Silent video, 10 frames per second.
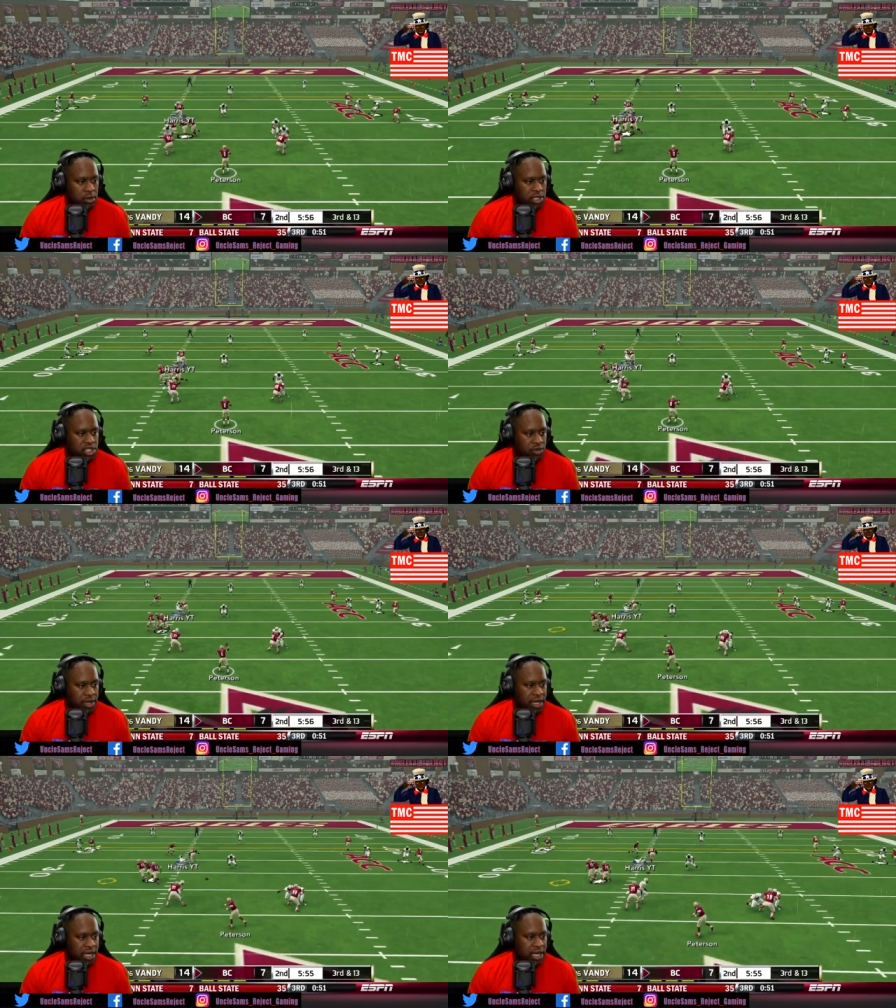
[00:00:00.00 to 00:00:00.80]
They go with
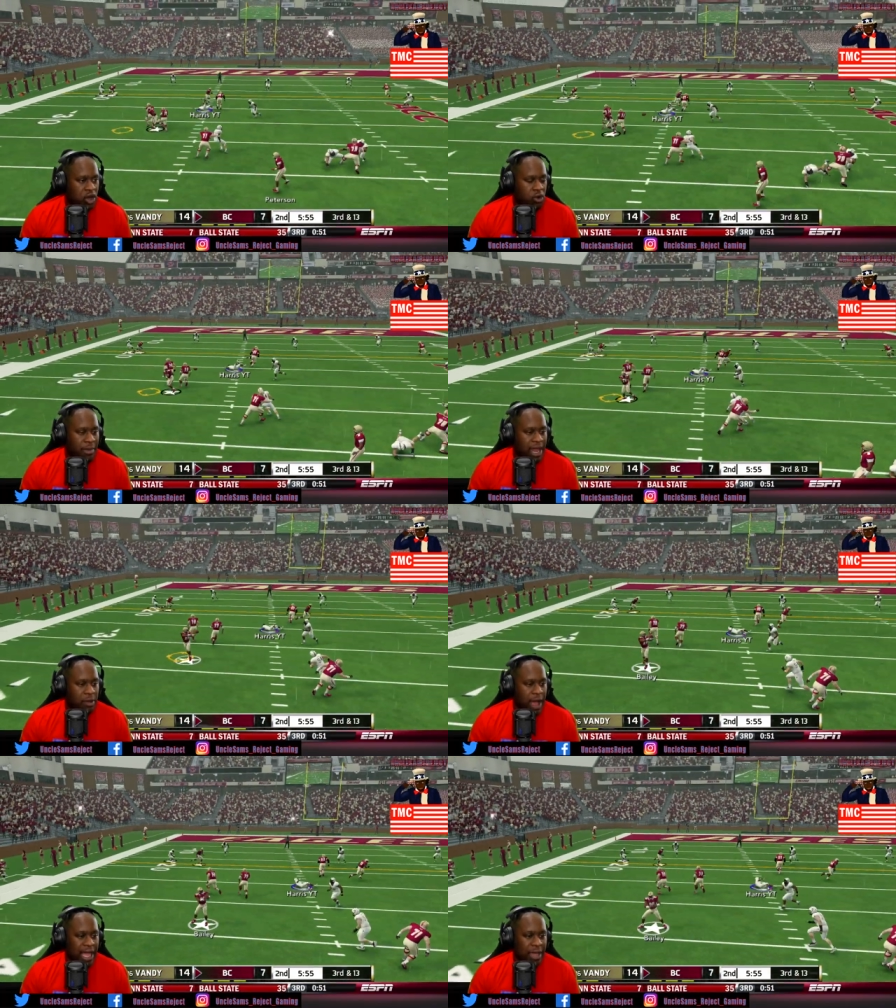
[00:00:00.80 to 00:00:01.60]
the screen.
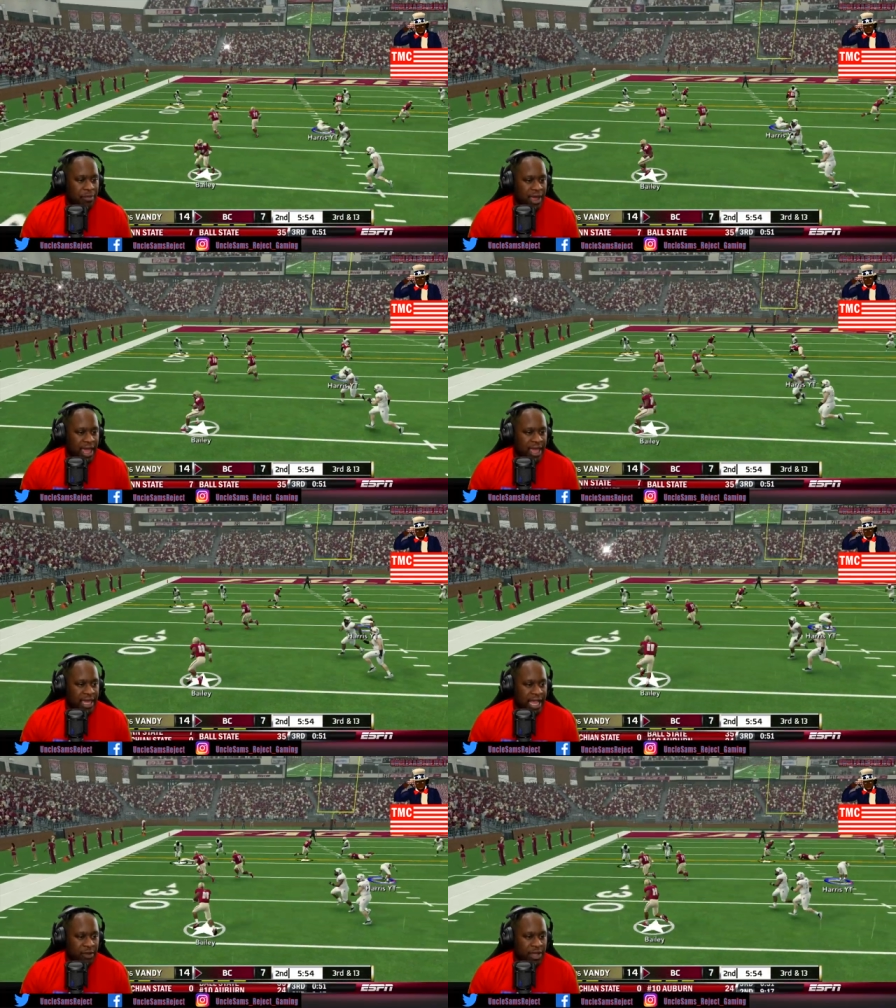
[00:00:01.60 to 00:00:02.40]
Oh, man, I get
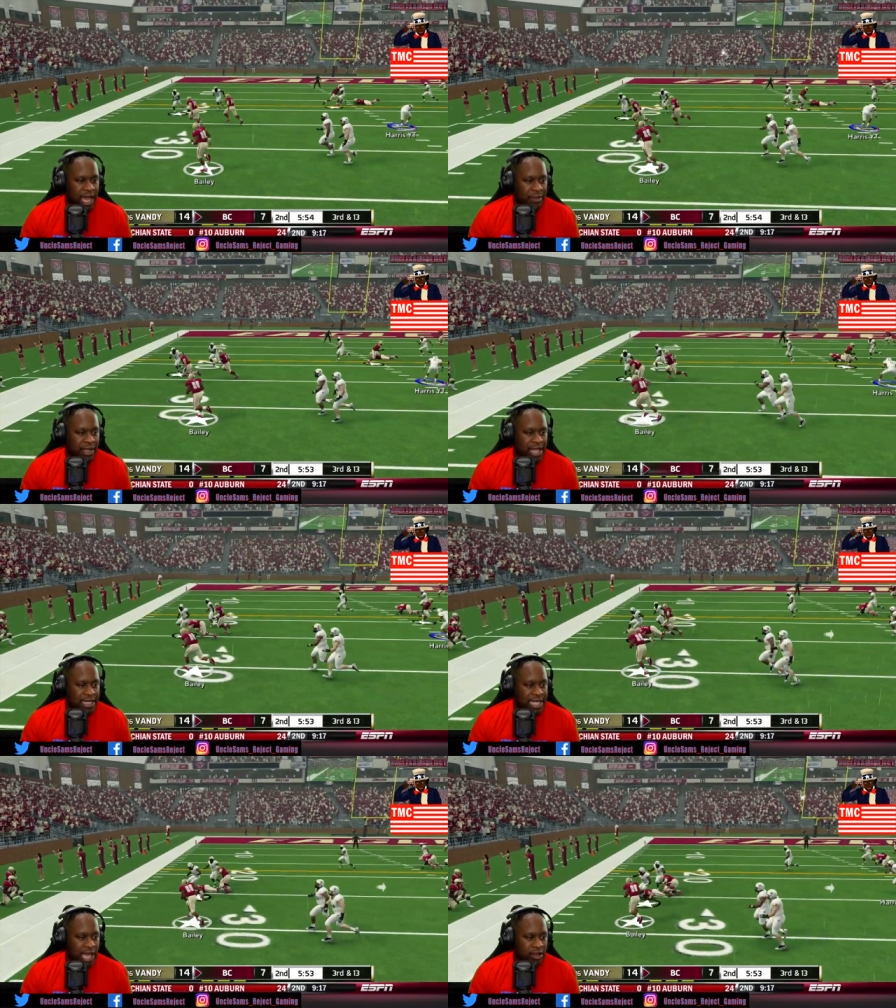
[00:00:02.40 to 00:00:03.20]
pancaked. We got to make